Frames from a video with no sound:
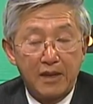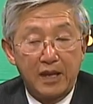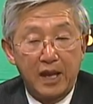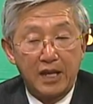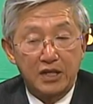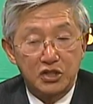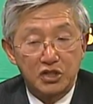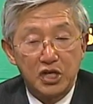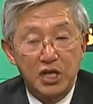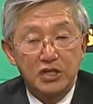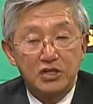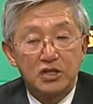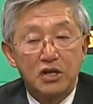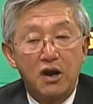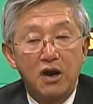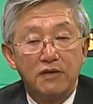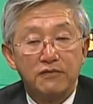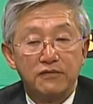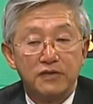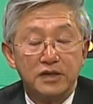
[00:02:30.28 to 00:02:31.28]
exchange
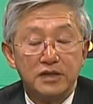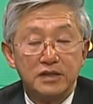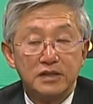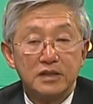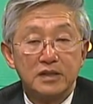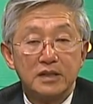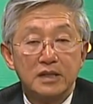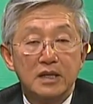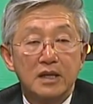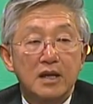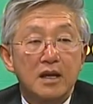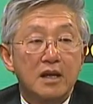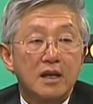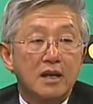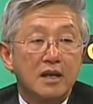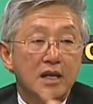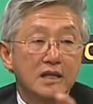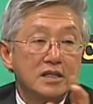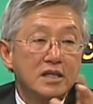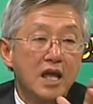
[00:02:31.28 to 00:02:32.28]
card first.
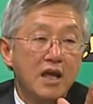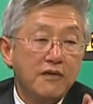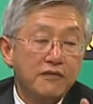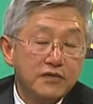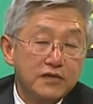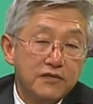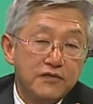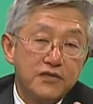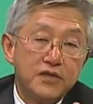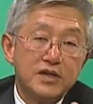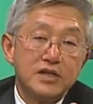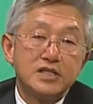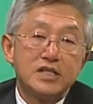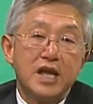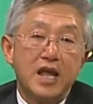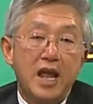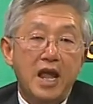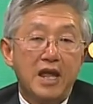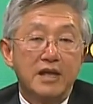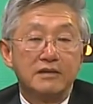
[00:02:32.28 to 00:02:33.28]
Let's have the first
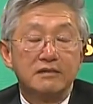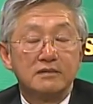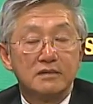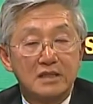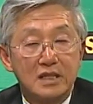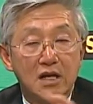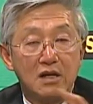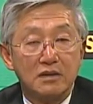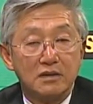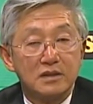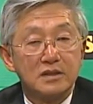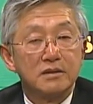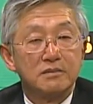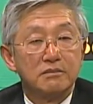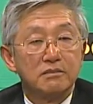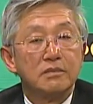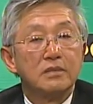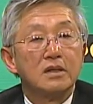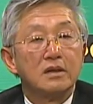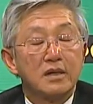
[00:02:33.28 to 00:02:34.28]
hand dealt,
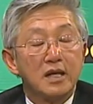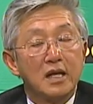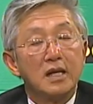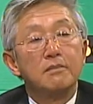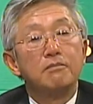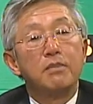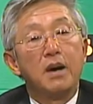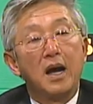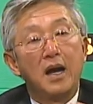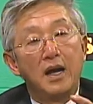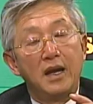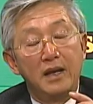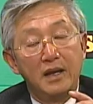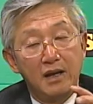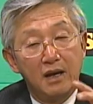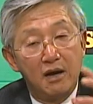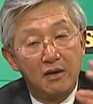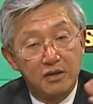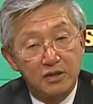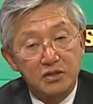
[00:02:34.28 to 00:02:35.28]
okay, by
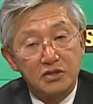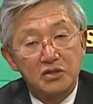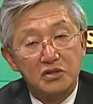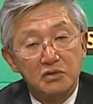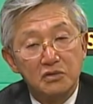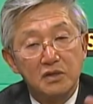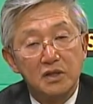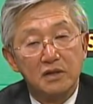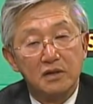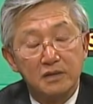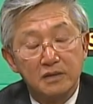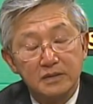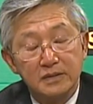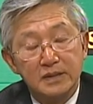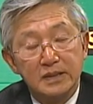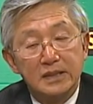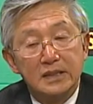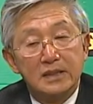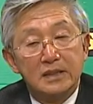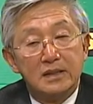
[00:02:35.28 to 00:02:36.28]
our studio
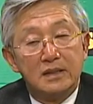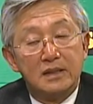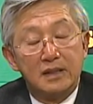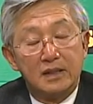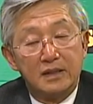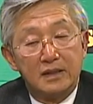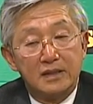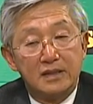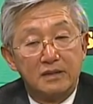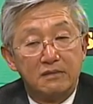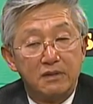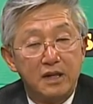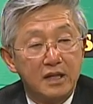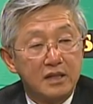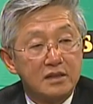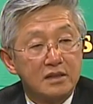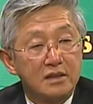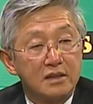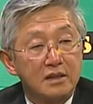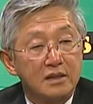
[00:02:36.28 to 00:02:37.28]

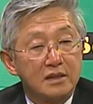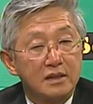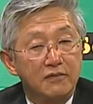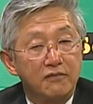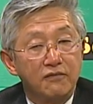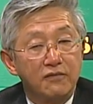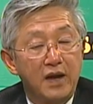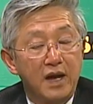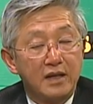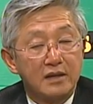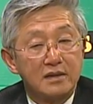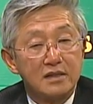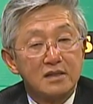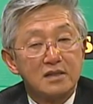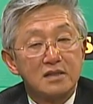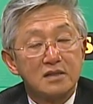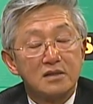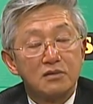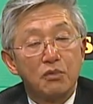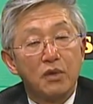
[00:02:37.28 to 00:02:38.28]
director. In fact,
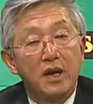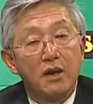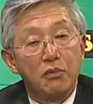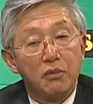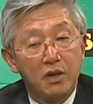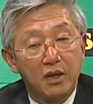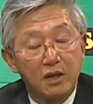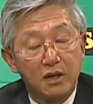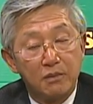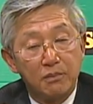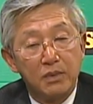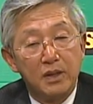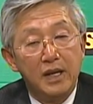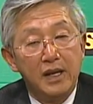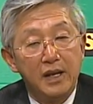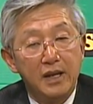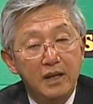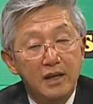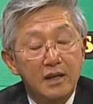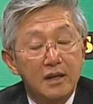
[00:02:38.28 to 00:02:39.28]
this is the way we're going to
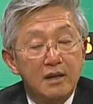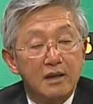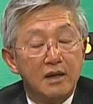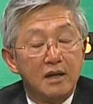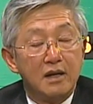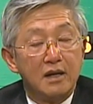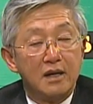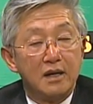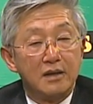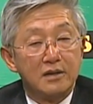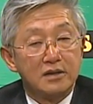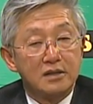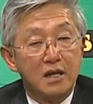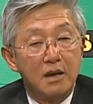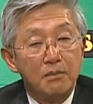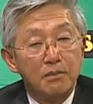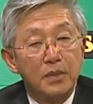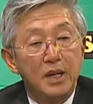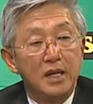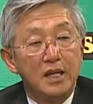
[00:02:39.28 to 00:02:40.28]
play.
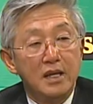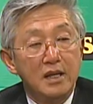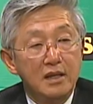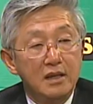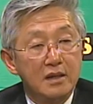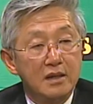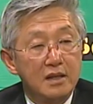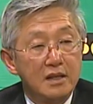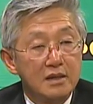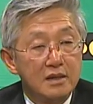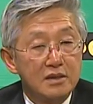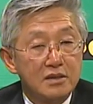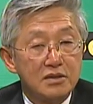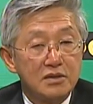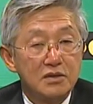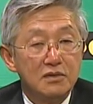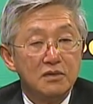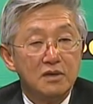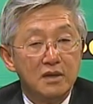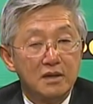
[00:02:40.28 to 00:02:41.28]
Somebody in the
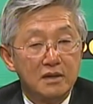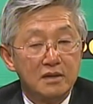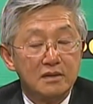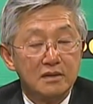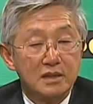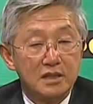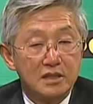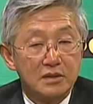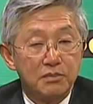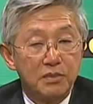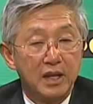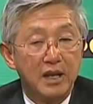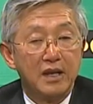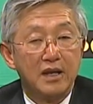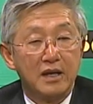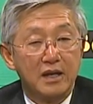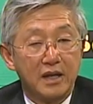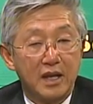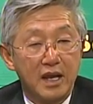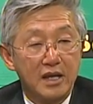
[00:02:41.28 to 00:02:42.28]
studio is
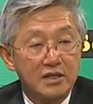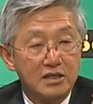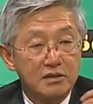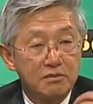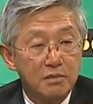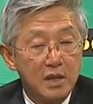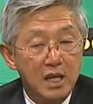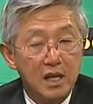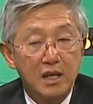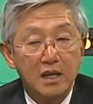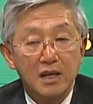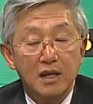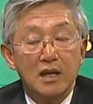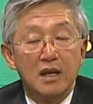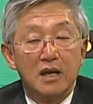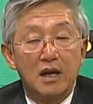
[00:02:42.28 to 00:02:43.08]
playing against me.